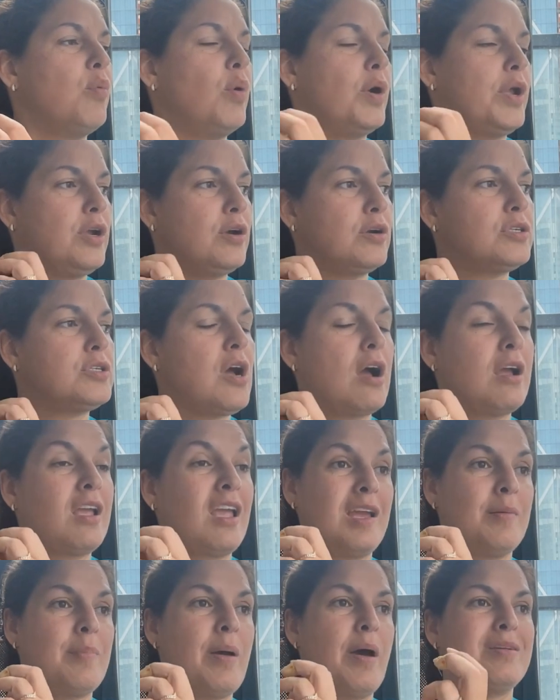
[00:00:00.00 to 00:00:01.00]
what you're
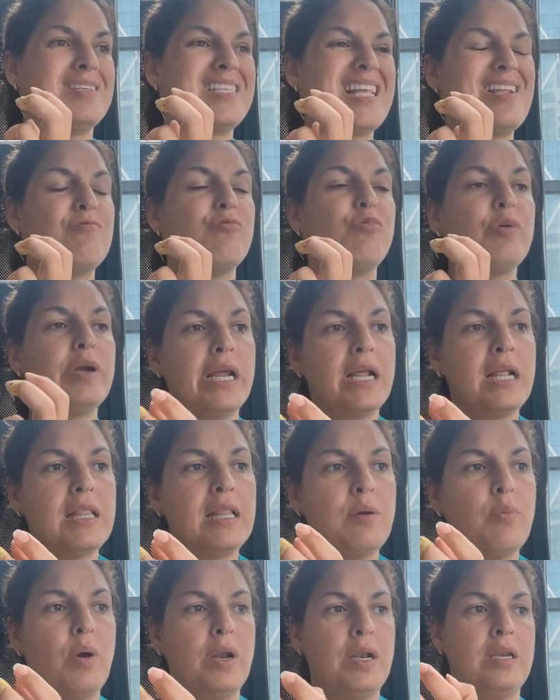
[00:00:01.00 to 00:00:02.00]
talking about is that
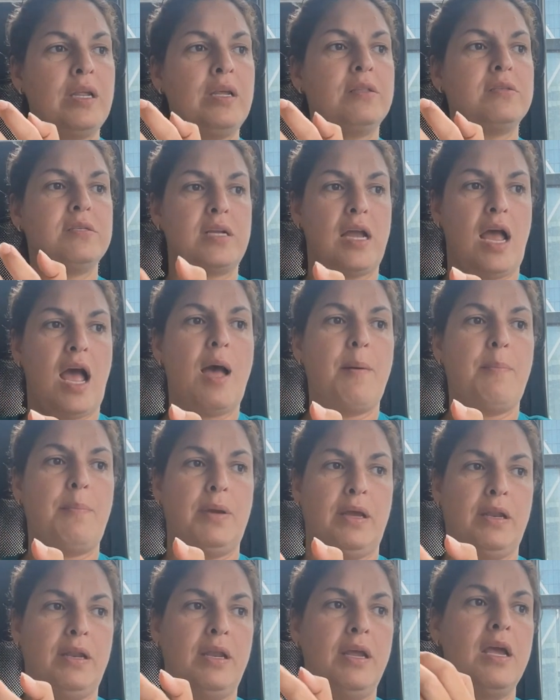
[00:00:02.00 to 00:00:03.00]
really what needs to
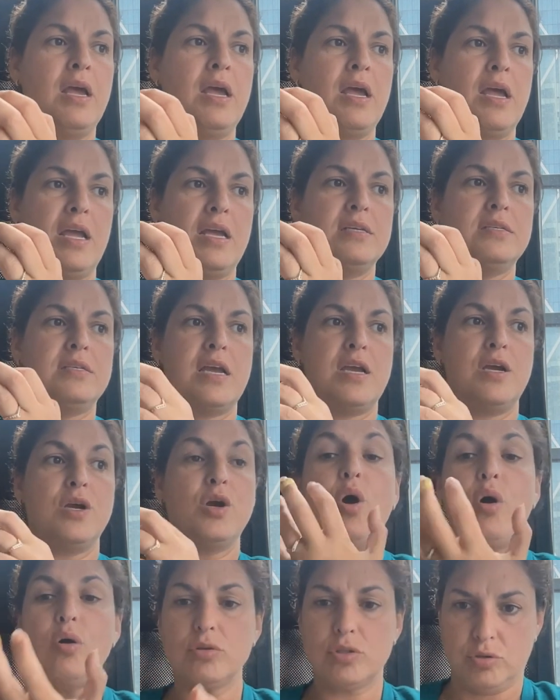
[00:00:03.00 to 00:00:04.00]
happen is a
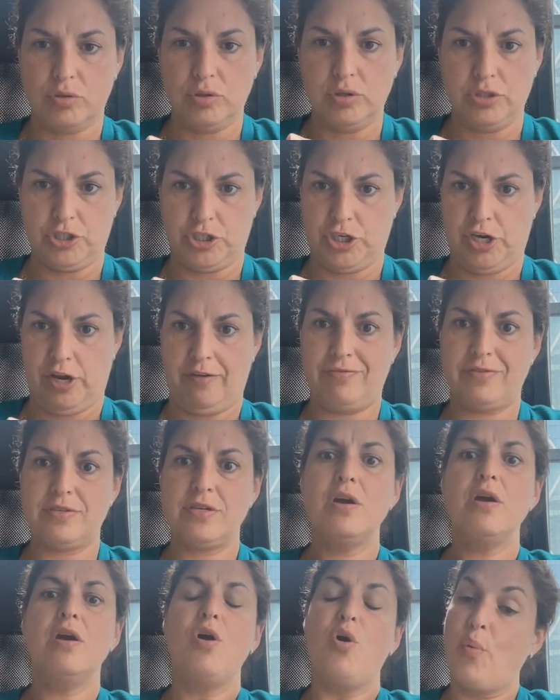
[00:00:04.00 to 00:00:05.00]
cultural shift
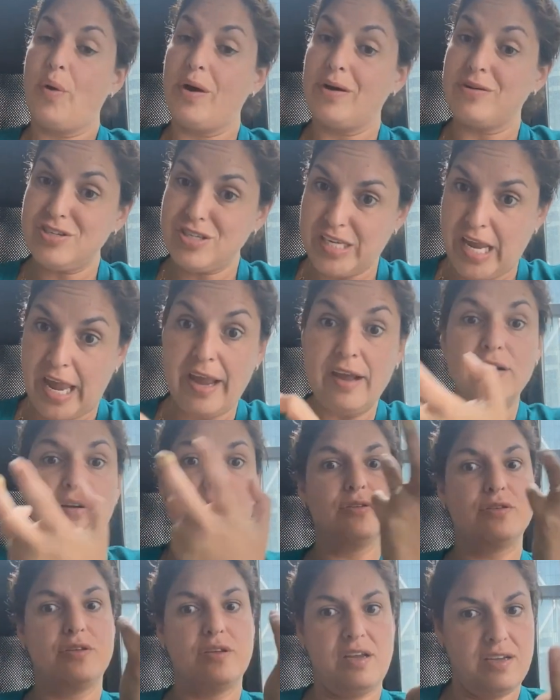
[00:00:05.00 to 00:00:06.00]
where
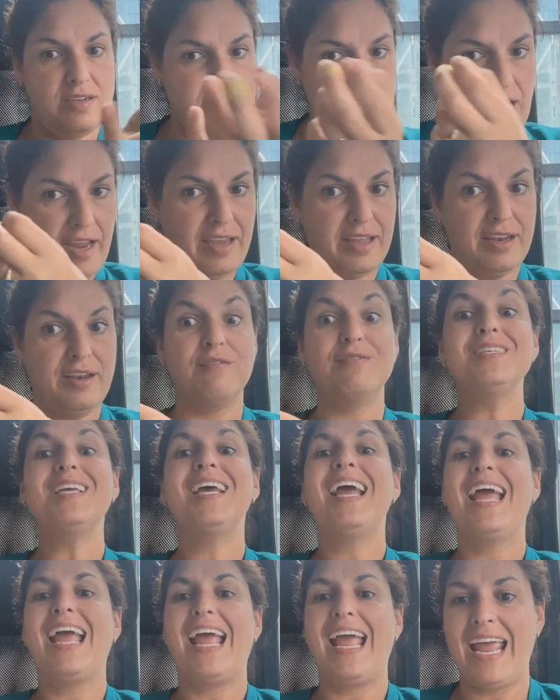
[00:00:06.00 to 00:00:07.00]
sales executives
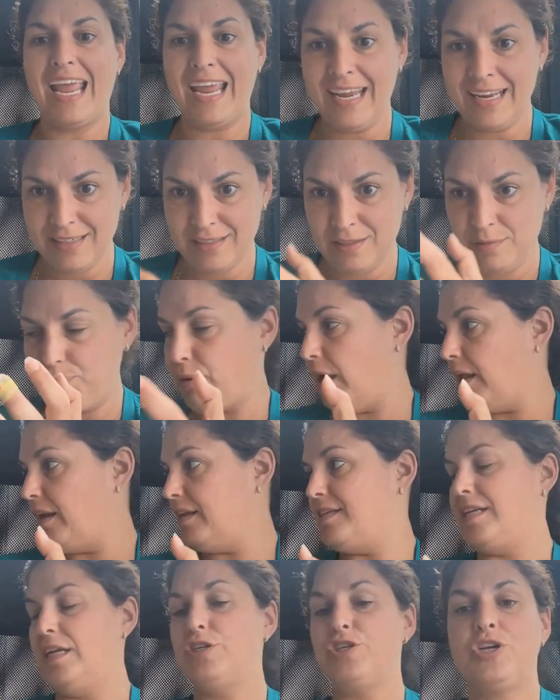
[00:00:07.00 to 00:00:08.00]
and
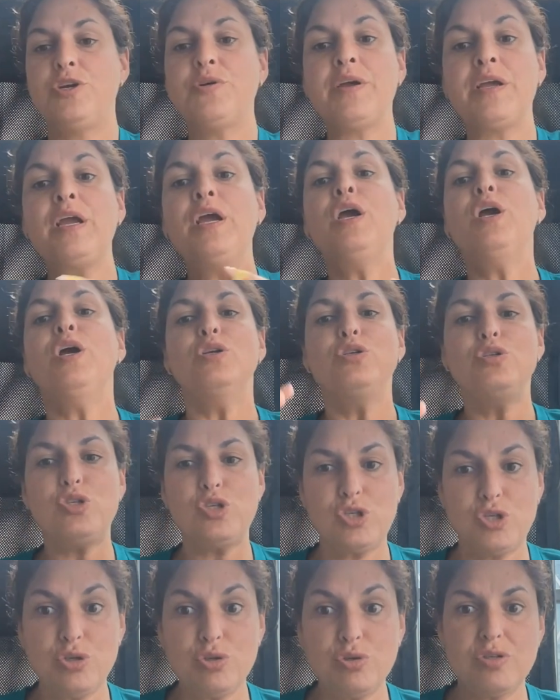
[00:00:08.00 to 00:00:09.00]
product and engineering
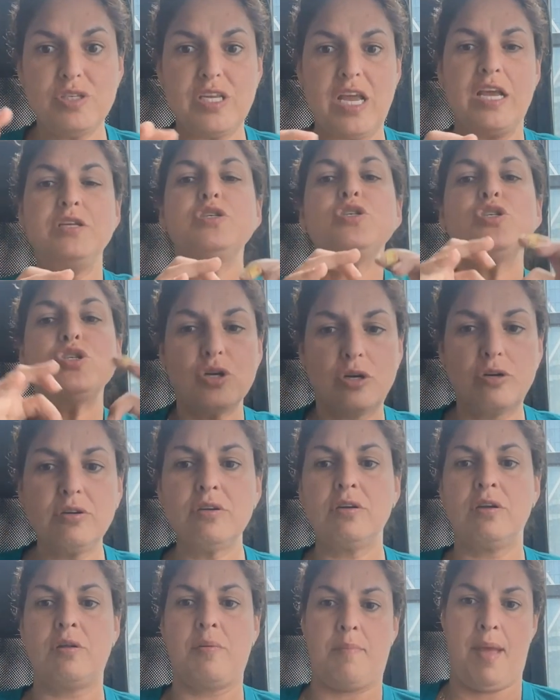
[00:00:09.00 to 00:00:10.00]
choose a
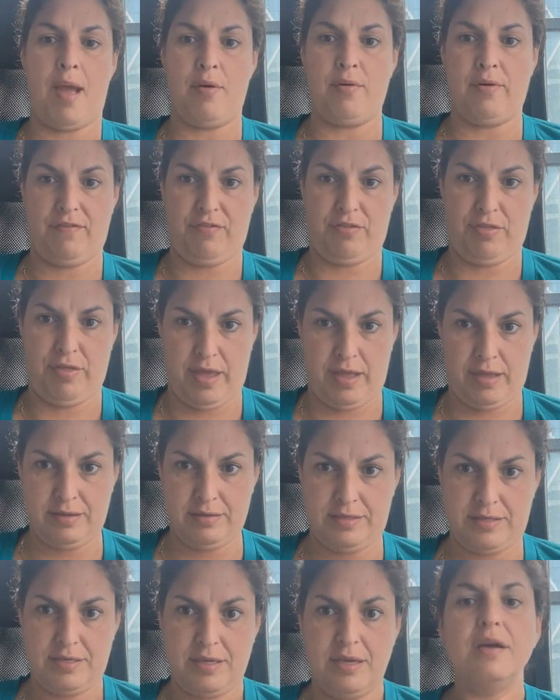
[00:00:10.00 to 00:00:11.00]
certain amount of
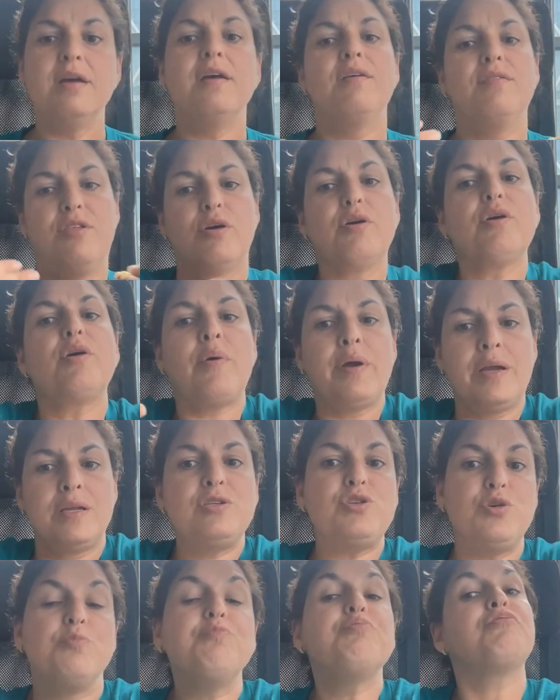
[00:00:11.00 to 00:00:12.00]
things they're going
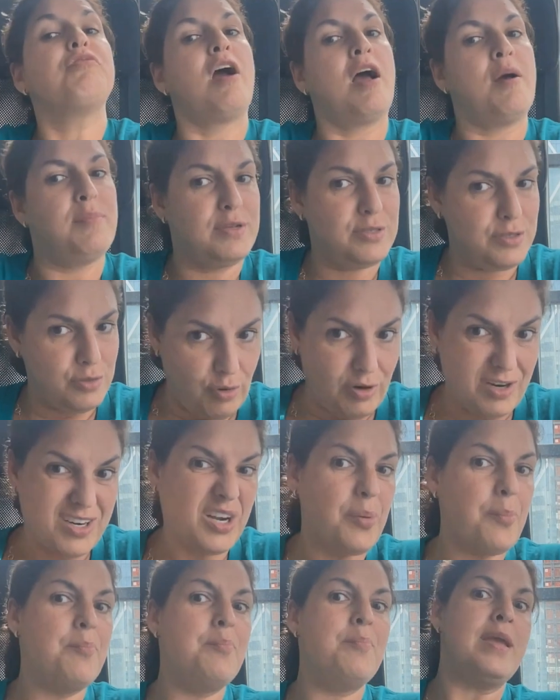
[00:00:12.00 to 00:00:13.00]
to promise or
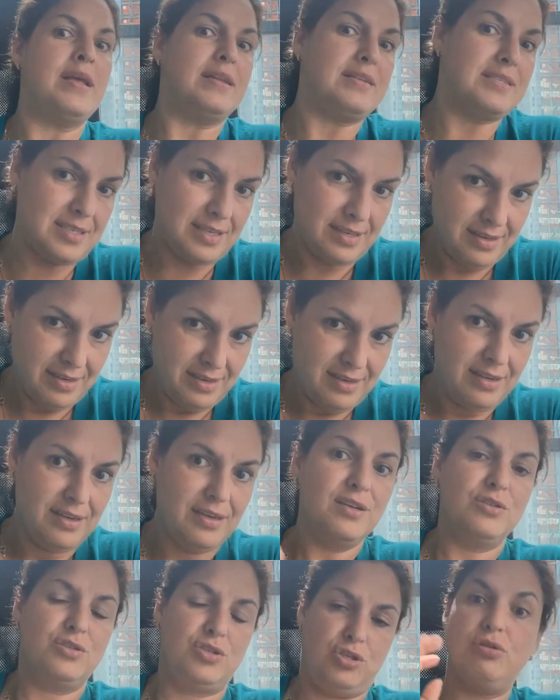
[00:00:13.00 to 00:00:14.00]
commit
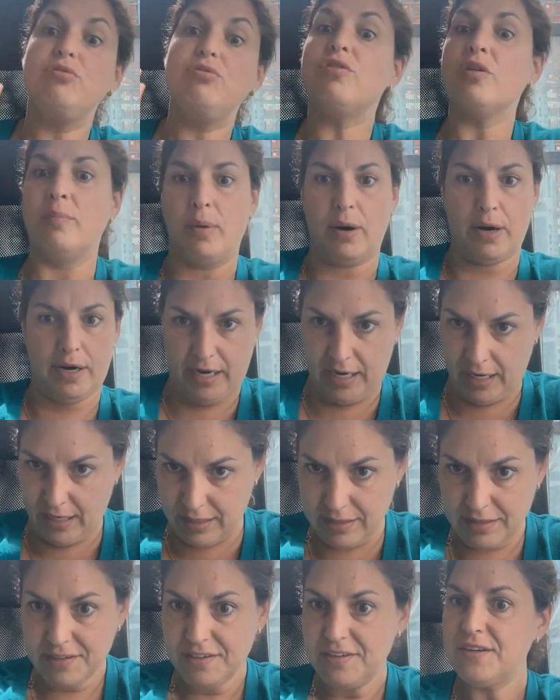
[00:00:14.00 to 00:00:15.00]
to the
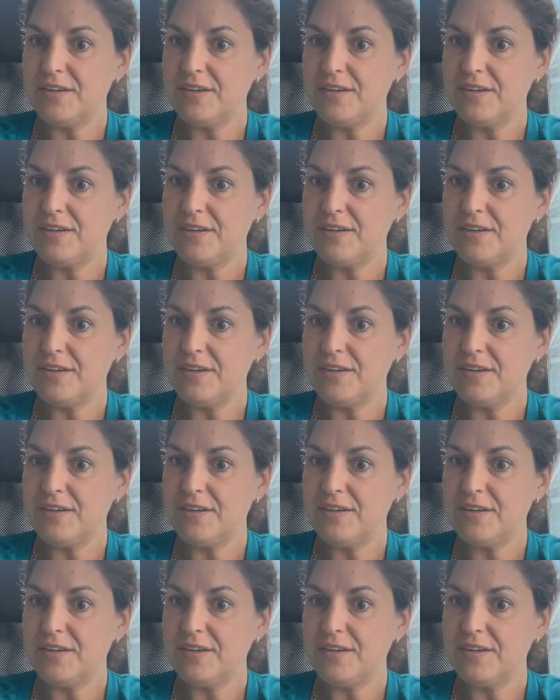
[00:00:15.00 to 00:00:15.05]
market